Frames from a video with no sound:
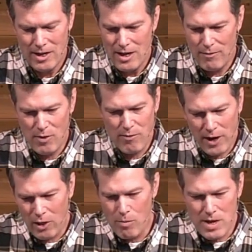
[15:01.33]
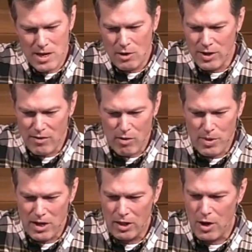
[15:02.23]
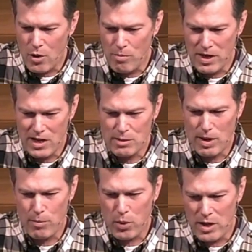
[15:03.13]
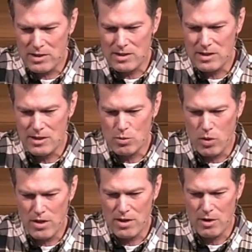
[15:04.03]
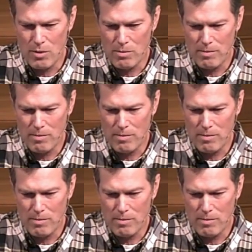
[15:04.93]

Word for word: If you follow me, you'll never be alone because my presence is with you.